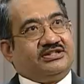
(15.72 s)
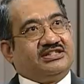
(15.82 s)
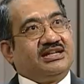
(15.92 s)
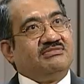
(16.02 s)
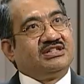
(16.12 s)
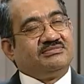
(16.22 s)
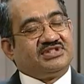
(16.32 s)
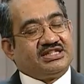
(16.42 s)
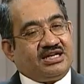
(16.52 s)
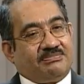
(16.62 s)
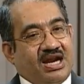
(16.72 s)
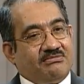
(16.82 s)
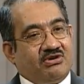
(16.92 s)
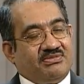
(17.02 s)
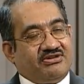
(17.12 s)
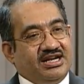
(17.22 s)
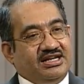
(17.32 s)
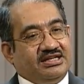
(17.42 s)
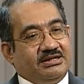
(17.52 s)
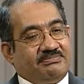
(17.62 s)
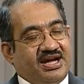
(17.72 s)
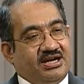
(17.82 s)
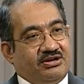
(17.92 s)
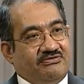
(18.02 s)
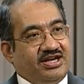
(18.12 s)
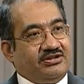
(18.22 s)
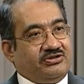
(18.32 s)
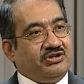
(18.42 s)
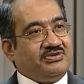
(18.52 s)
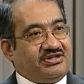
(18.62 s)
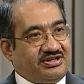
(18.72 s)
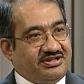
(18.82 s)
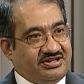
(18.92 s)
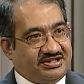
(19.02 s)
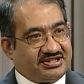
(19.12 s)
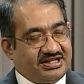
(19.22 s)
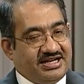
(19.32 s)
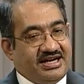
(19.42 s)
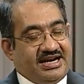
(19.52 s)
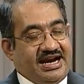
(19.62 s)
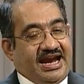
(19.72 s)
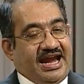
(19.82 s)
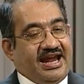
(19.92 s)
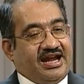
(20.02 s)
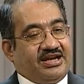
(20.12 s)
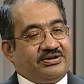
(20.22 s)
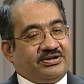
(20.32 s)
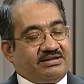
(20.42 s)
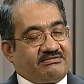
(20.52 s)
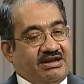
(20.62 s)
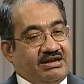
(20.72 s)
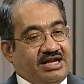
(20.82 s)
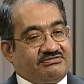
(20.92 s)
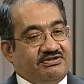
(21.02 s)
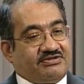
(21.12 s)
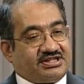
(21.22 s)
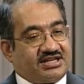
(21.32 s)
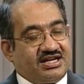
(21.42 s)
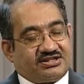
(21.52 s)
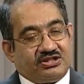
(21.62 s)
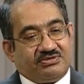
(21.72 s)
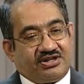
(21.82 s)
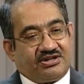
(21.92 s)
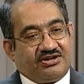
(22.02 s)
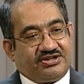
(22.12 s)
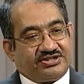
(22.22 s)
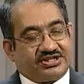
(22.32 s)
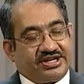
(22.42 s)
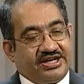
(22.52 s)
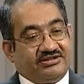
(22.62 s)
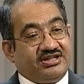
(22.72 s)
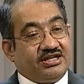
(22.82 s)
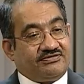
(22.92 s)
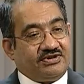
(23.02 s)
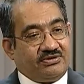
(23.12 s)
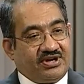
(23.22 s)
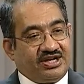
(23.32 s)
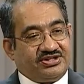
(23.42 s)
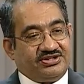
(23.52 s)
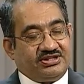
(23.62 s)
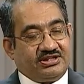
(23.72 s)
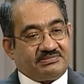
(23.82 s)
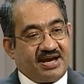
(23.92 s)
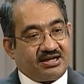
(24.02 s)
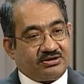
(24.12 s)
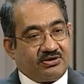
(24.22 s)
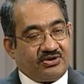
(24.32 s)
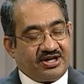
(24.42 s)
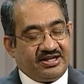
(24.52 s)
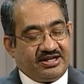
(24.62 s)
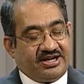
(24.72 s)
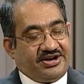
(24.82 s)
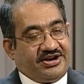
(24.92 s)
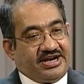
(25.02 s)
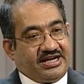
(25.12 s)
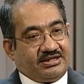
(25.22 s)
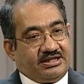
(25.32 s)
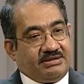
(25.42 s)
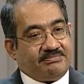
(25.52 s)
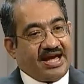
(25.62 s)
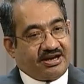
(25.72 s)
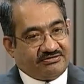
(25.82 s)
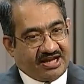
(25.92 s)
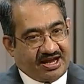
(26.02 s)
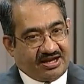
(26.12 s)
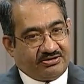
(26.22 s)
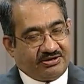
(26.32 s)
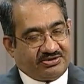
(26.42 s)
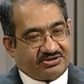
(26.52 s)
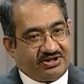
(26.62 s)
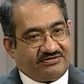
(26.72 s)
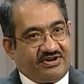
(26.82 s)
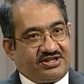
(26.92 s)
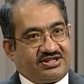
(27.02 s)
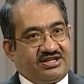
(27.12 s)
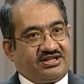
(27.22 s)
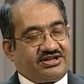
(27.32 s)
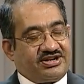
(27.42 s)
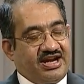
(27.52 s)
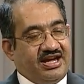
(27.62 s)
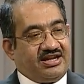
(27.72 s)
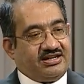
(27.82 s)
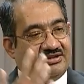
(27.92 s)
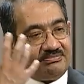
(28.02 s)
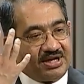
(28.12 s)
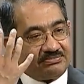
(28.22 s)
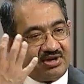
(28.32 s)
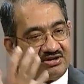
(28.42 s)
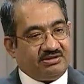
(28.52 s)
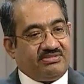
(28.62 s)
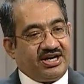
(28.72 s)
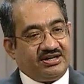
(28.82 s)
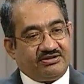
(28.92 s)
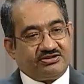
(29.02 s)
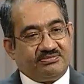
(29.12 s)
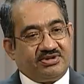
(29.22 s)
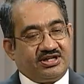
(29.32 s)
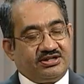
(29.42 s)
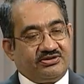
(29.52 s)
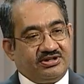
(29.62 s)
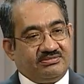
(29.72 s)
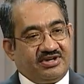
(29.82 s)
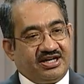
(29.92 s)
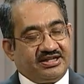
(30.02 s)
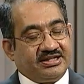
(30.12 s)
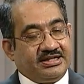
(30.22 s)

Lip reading: So the symptoms in ependymoma really depend on where the tumor occurs. And as we've discussed, tumor occurs in 3 different locations: in the spinal cord, at the back of the head of the posterior fossa, and in the big part of the brain, of the supratentorial brain.